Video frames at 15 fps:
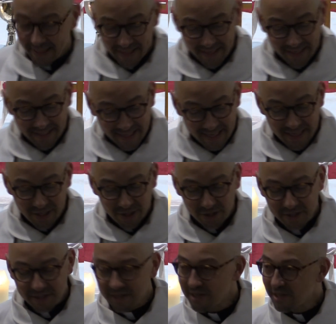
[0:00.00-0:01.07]
They teach
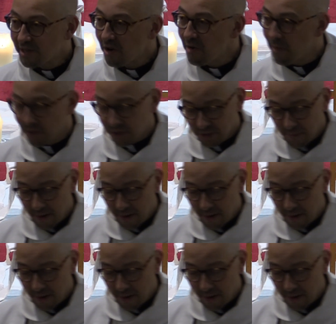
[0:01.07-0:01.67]
us so much